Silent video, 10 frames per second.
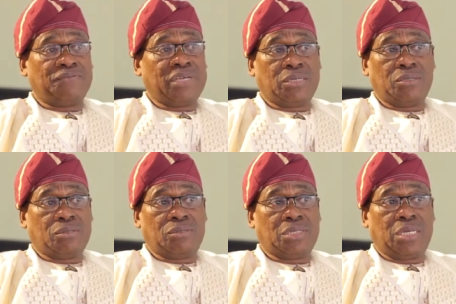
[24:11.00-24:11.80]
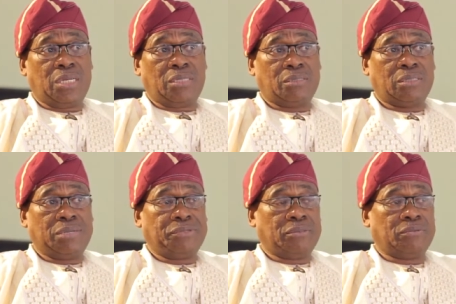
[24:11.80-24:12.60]
very good, really.
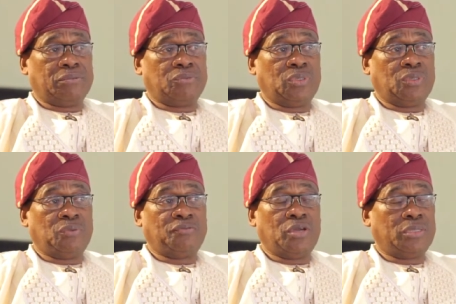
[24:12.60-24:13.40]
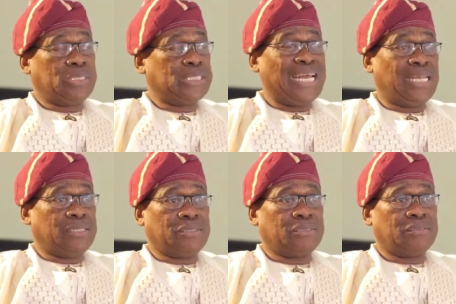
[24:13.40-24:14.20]
I mean, we, we've got
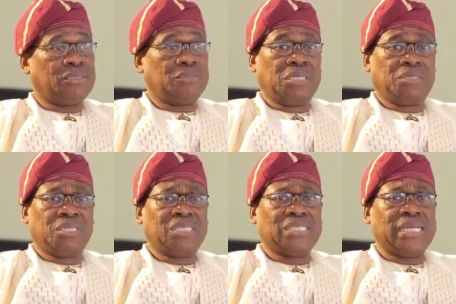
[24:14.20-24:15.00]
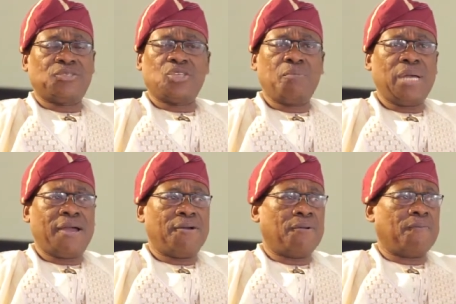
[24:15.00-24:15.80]
talent. The only thing is that
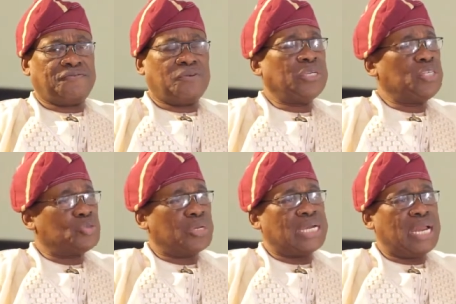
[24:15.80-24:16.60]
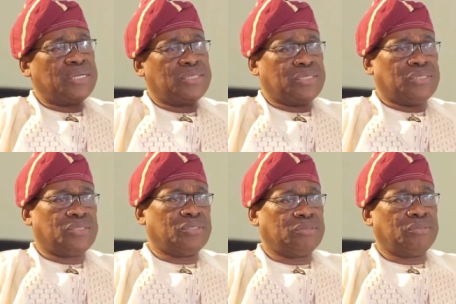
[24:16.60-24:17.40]
somehow, for historical
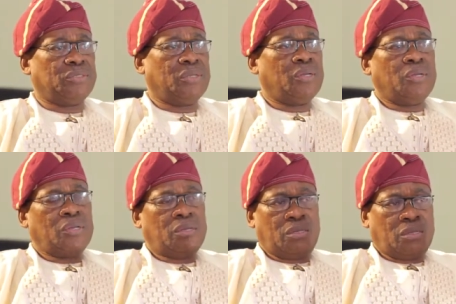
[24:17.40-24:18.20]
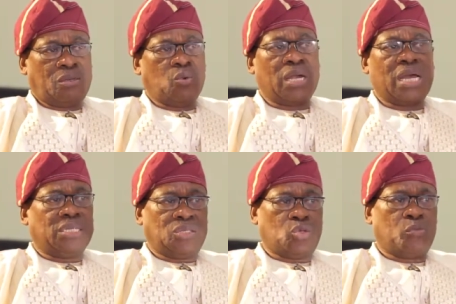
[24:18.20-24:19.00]
reasons, we ran
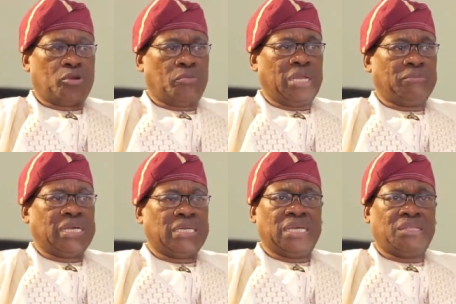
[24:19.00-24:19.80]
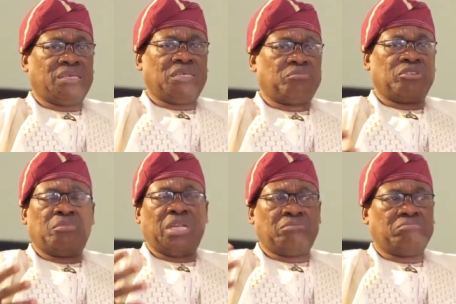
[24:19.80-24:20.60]
into a problem. And I think the
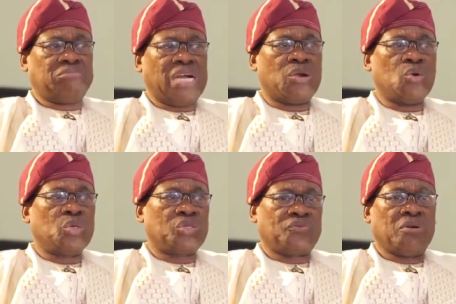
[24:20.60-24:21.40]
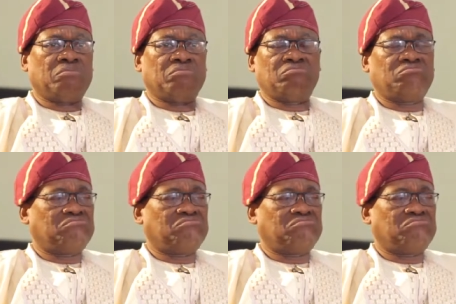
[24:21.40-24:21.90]
problem arose from,